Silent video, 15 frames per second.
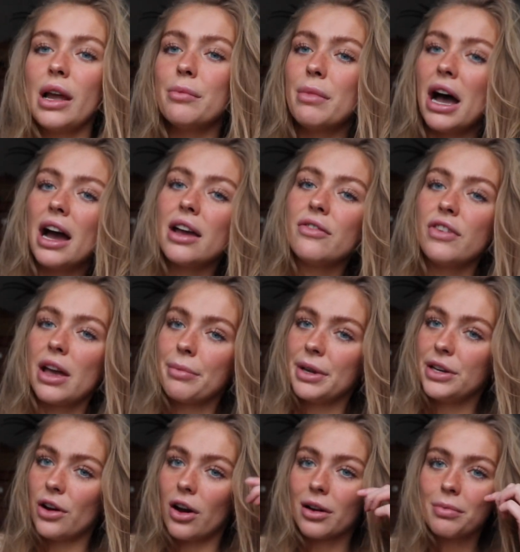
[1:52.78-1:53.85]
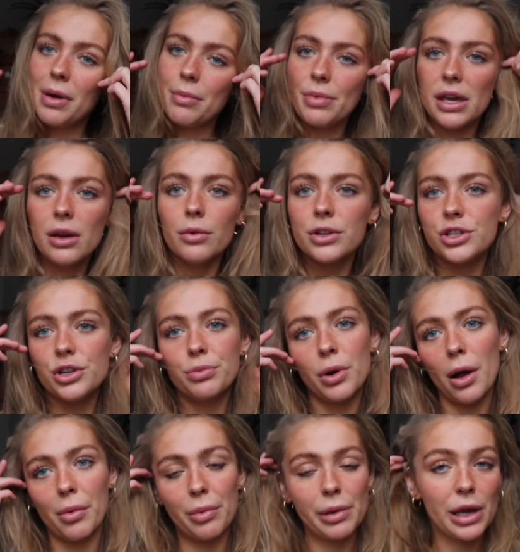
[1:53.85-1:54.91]
my family dog Pippi, which you
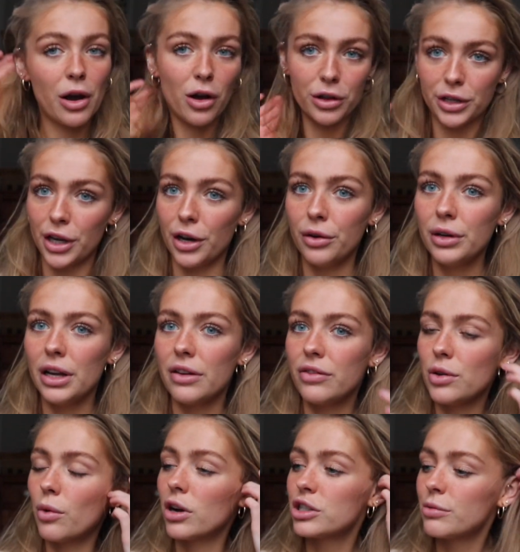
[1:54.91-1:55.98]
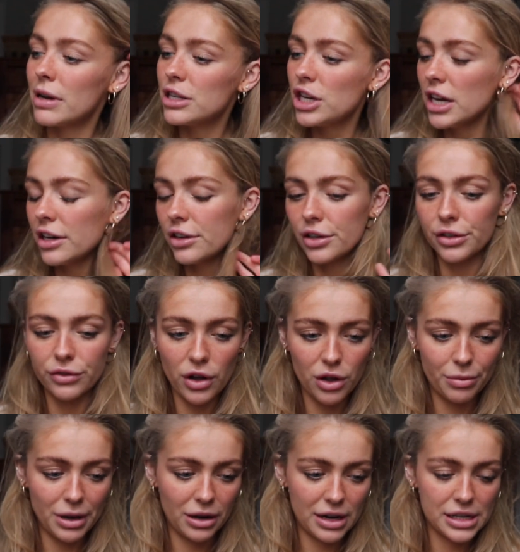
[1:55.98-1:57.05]
probably all know if you watch my channel or
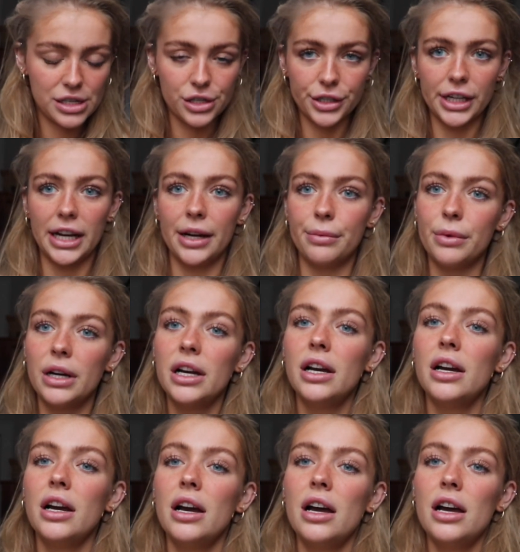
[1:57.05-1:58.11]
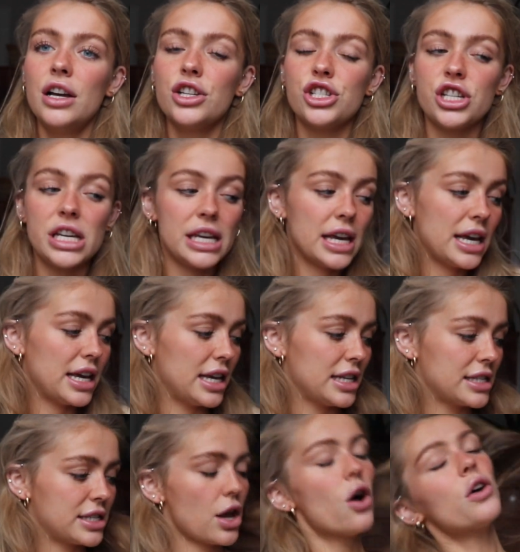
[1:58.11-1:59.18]
follow me on Instagram, she
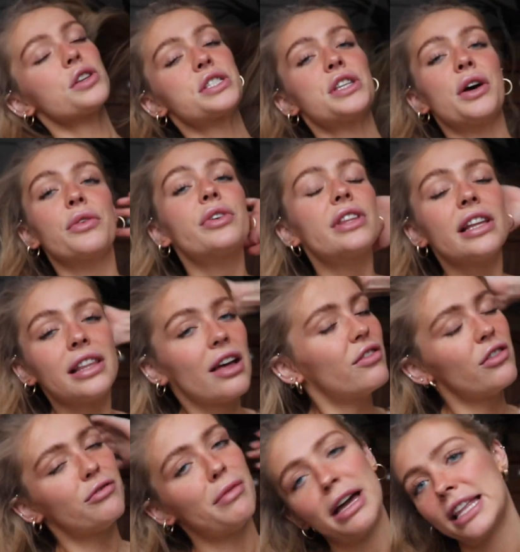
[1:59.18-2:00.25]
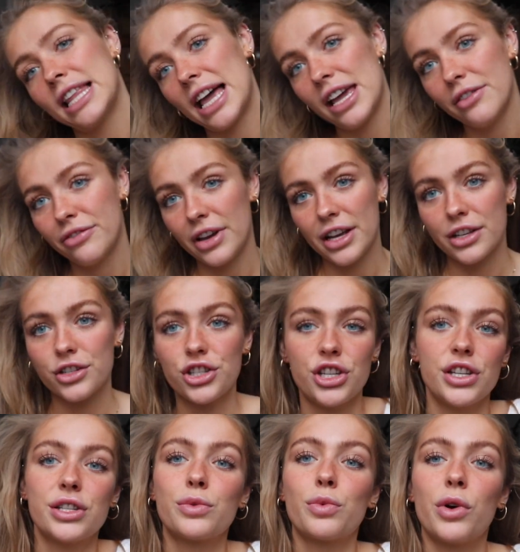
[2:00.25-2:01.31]
is also the love of my life and she is